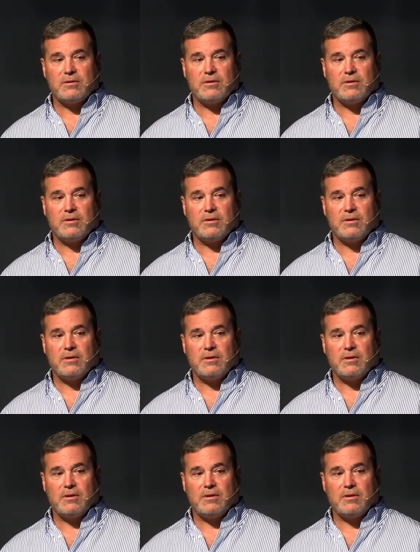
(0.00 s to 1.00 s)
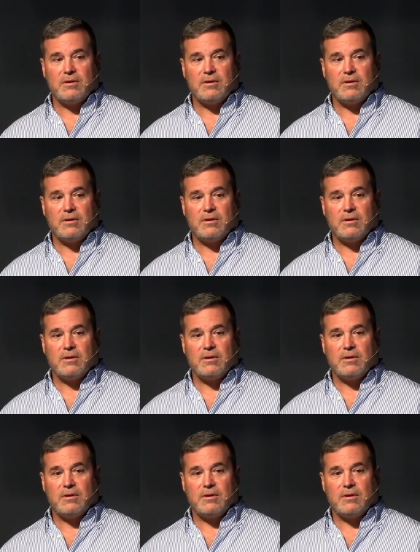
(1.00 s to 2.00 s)

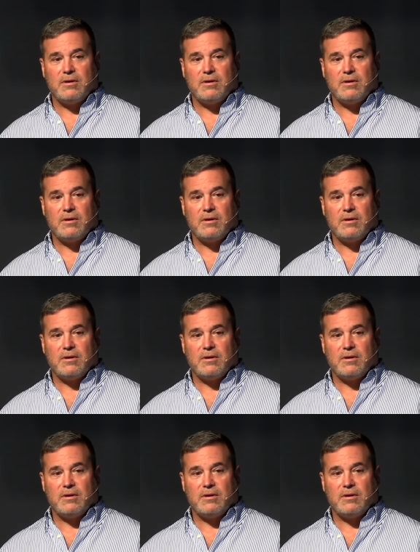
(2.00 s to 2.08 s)
No one is speaking in this clip.